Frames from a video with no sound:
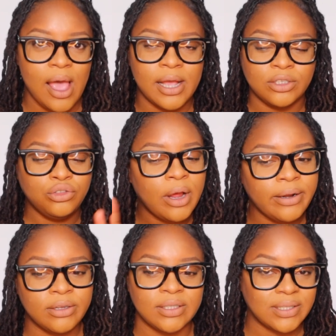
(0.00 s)
and try
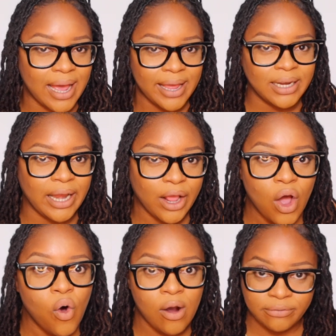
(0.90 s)
not to dye it like
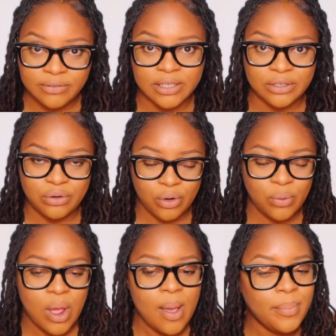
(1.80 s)
often you know